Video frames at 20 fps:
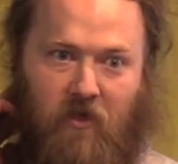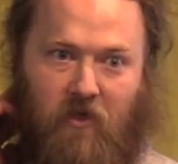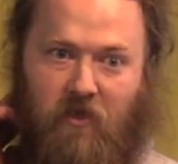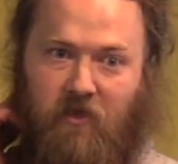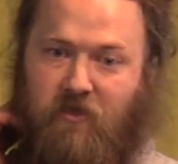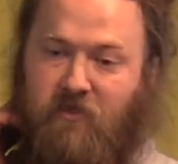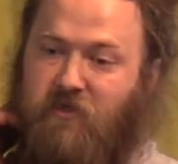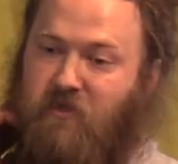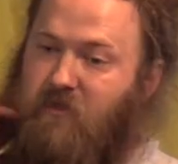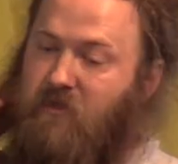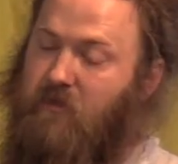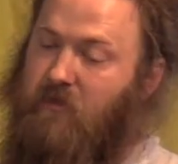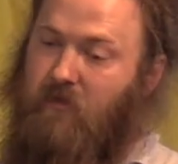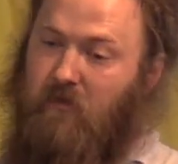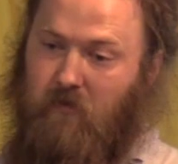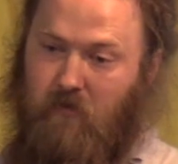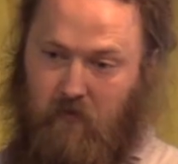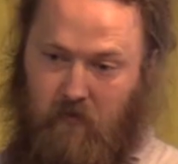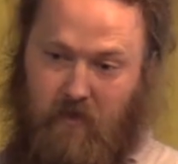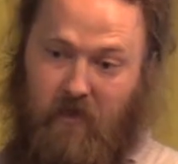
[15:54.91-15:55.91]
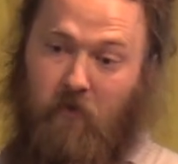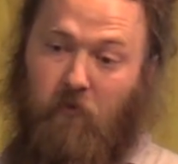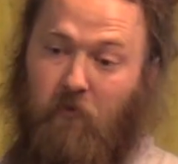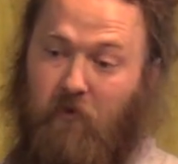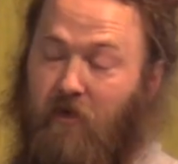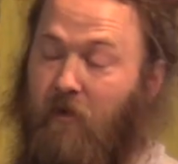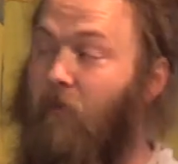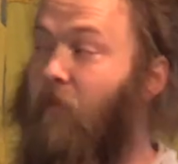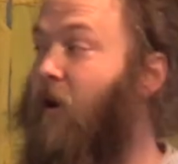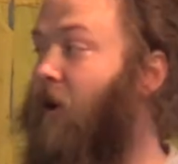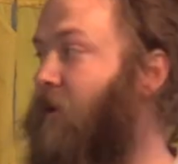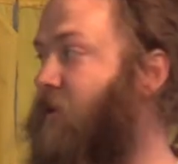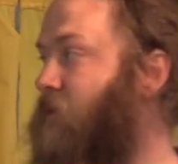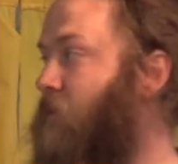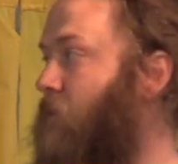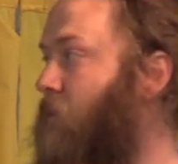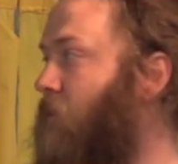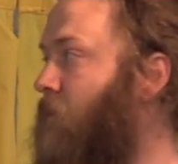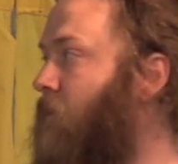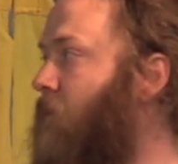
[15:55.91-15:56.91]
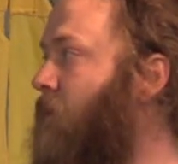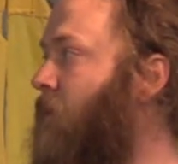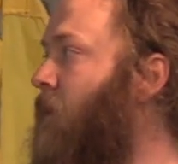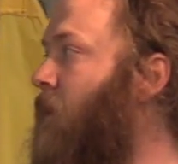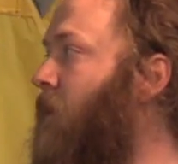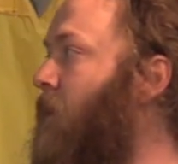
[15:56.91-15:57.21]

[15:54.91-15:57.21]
It's nearly impossible.